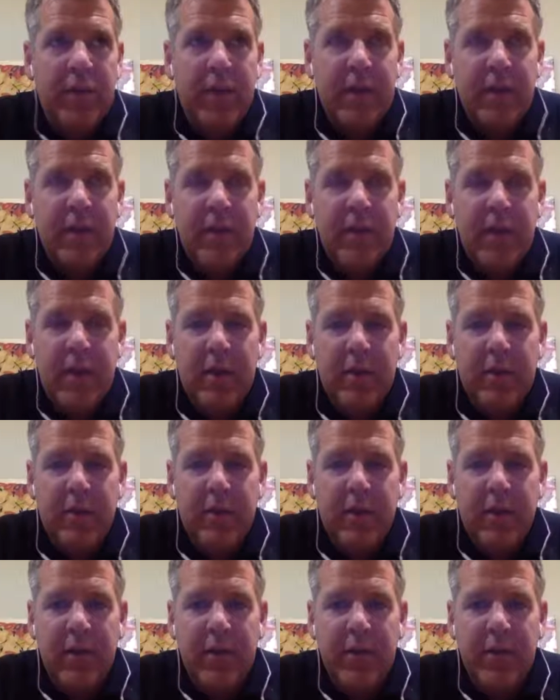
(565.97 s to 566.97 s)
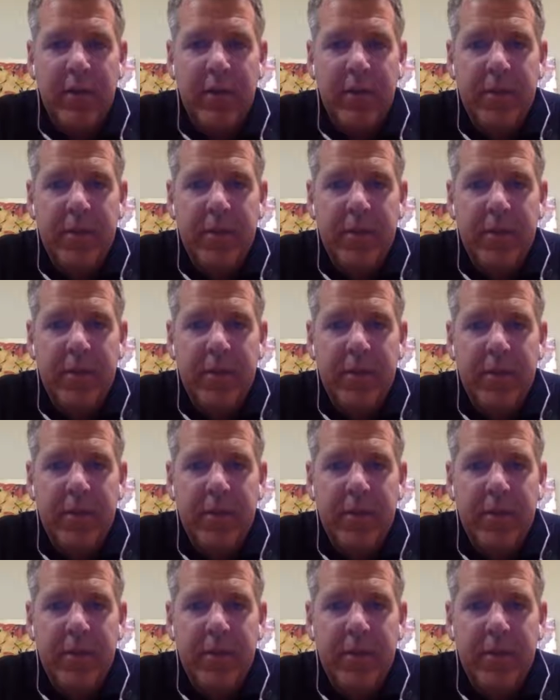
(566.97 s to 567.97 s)
I would say that,
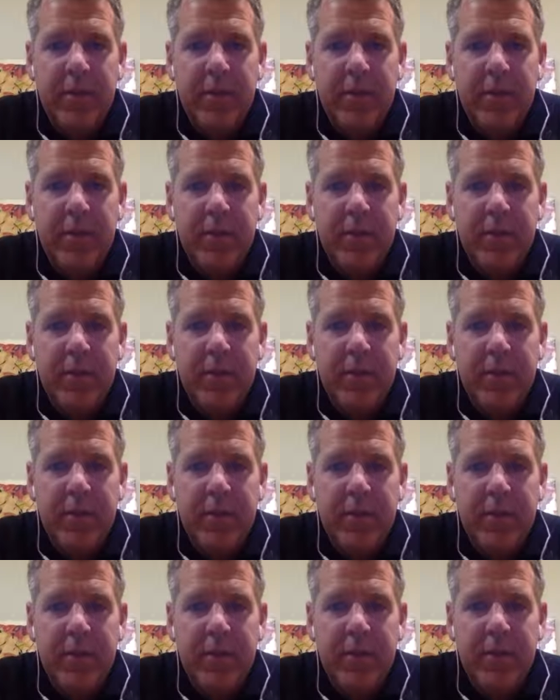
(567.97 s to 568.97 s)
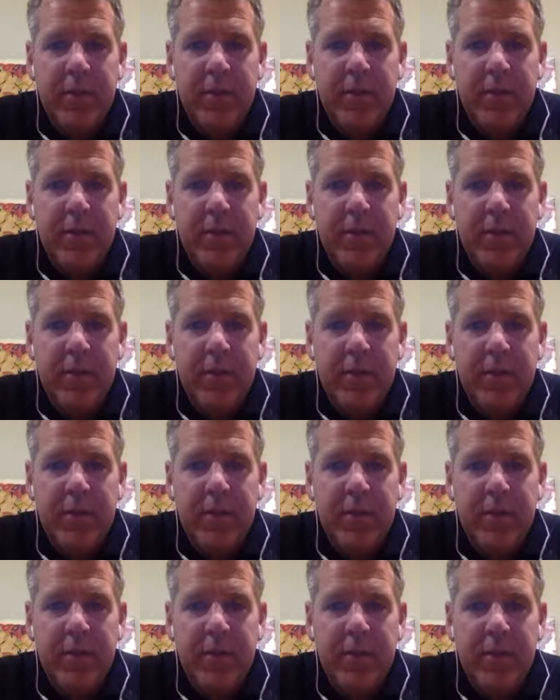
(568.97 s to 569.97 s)
and again, I have to remind you that
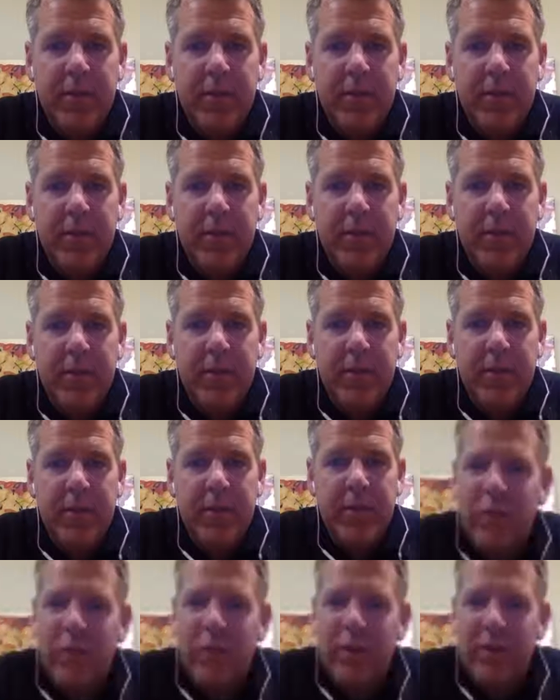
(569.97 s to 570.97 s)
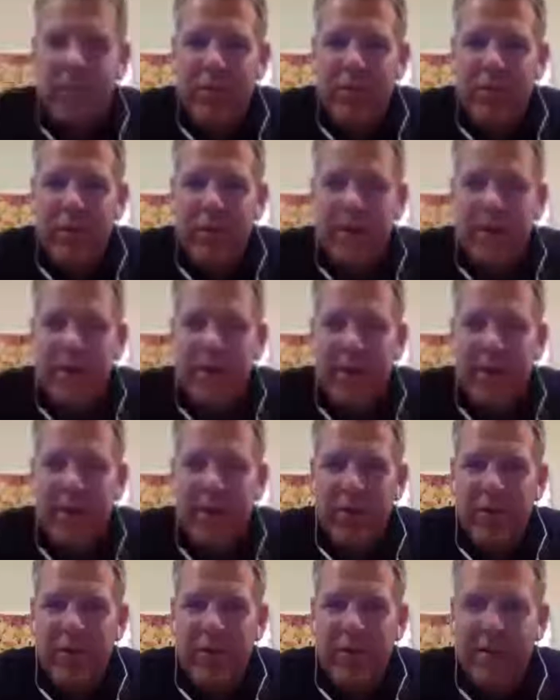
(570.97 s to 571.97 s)
I've been teaching for 23
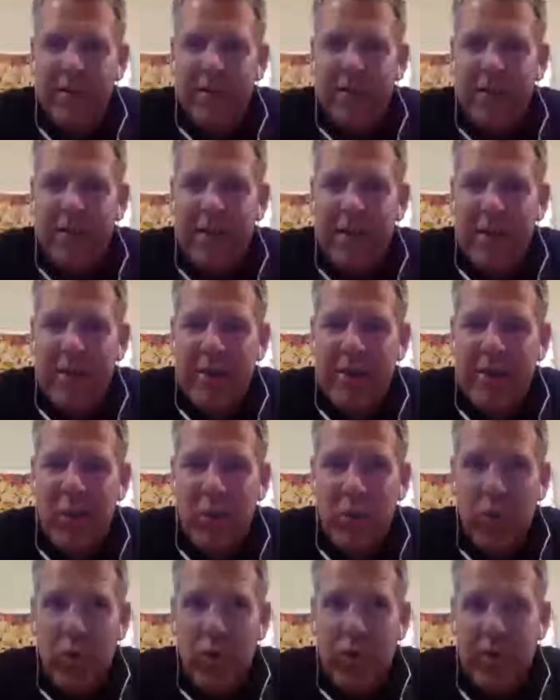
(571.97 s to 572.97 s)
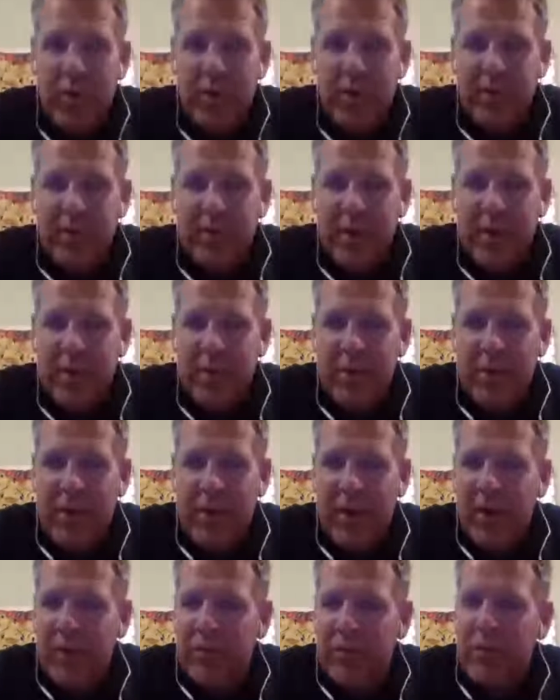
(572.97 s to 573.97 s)
years in the same school, in the same
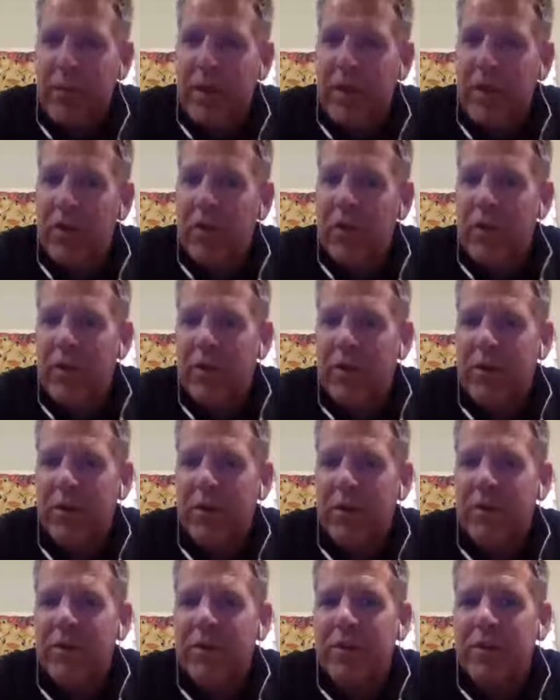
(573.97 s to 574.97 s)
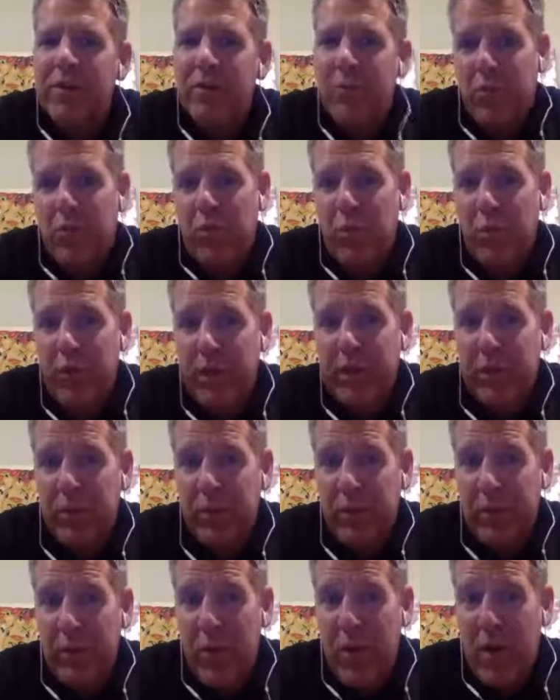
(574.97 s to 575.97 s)
classroom. I know my curriculum really,
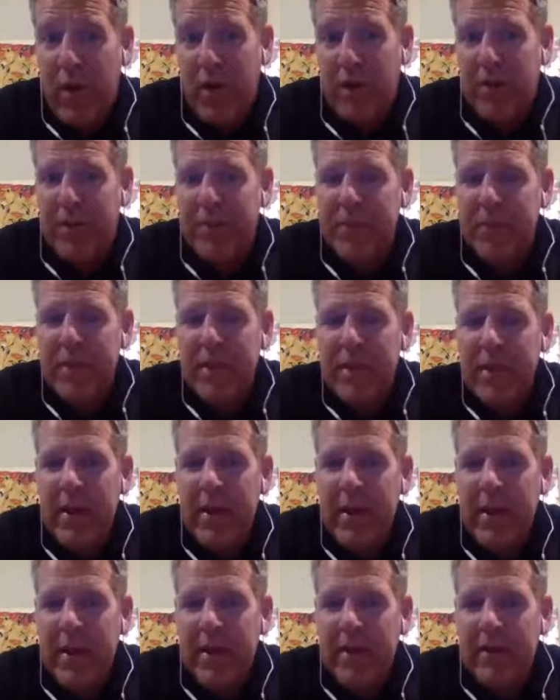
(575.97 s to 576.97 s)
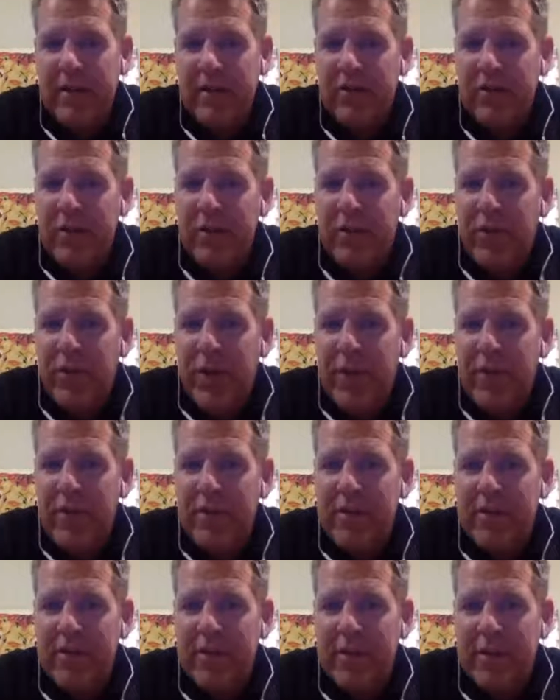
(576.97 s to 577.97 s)
really well. I teach grade 5
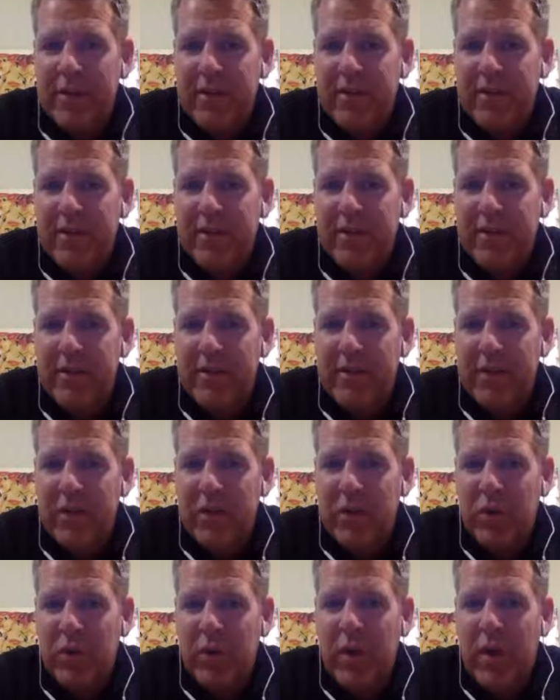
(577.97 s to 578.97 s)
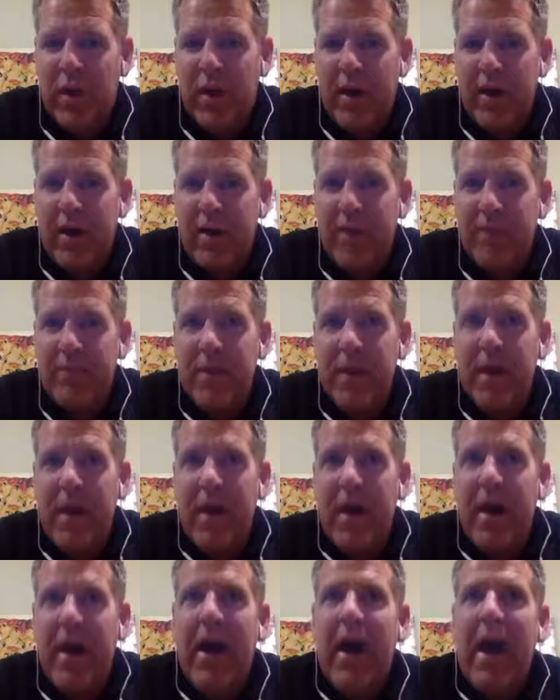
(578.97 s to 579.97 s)
and 6, so I
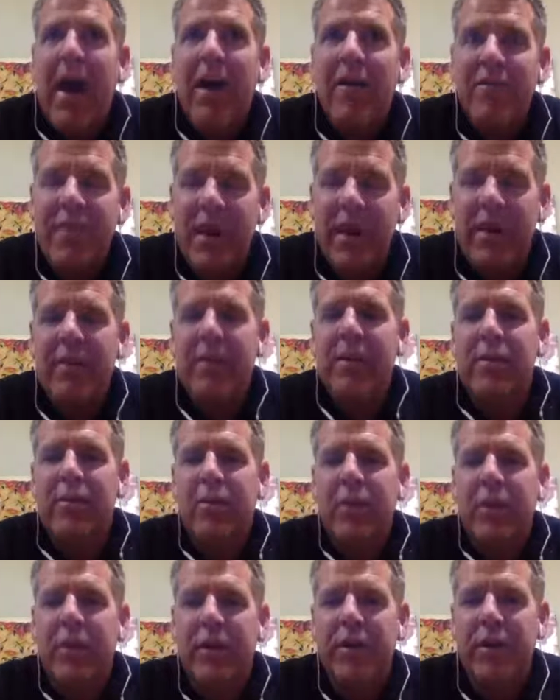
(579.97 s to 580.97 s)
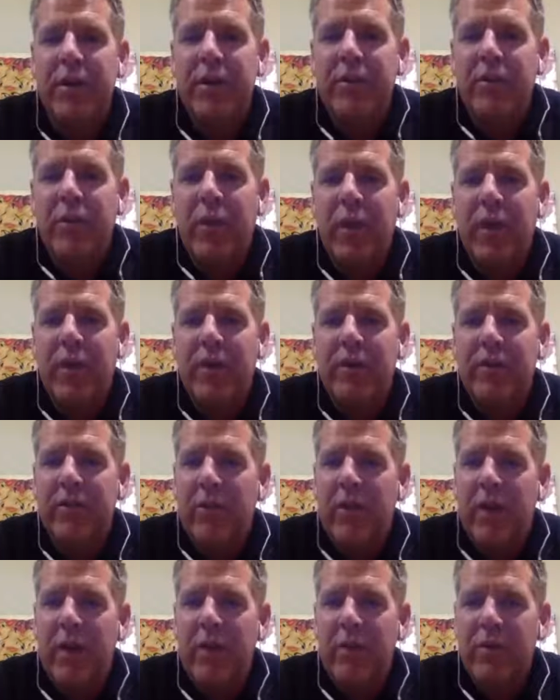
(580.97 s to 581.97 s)
have that liberty as well. So
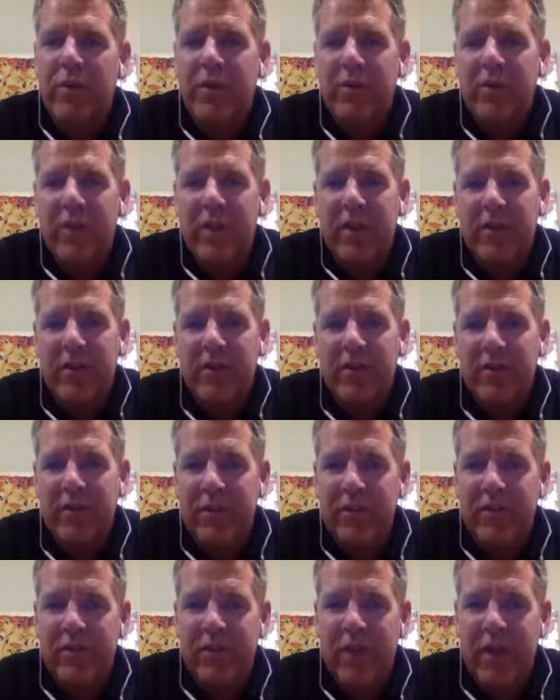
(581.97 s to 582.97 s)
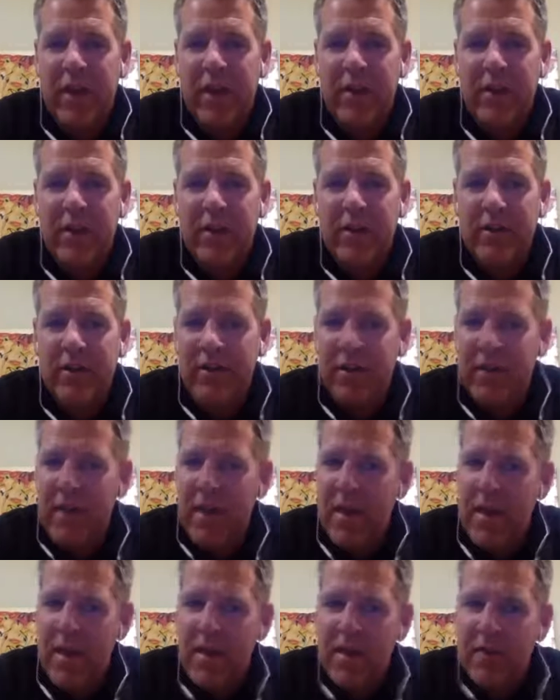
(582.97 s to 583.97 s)
I would suggest to teacher candidates,
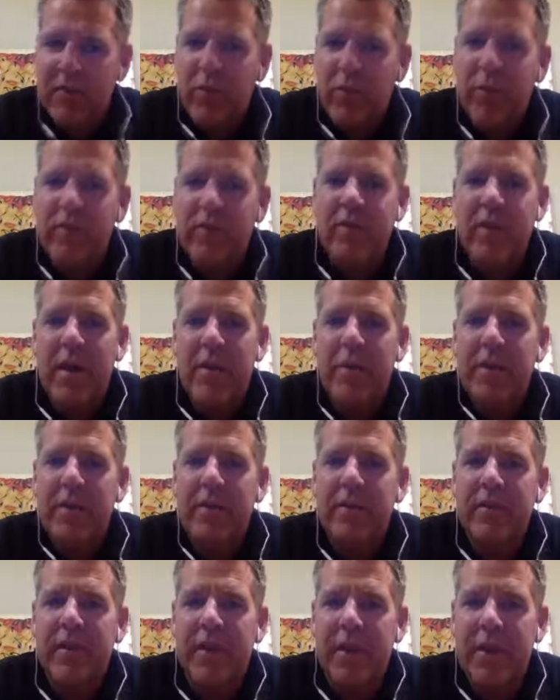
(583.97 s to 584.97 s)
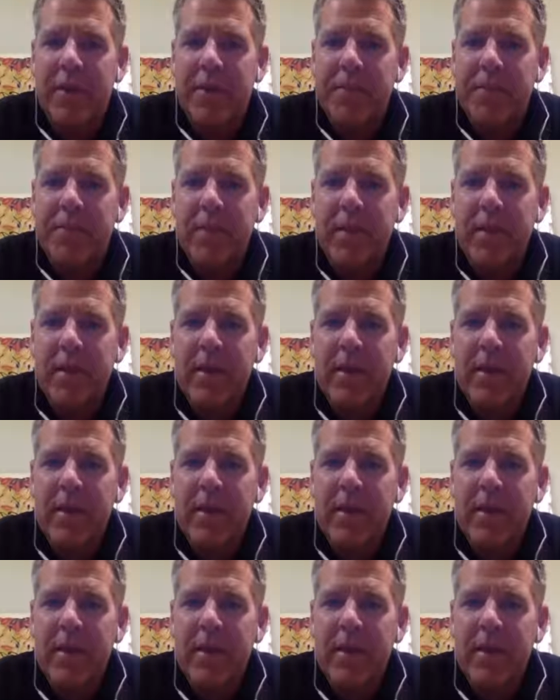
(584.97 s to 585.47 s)
it's one step at a time.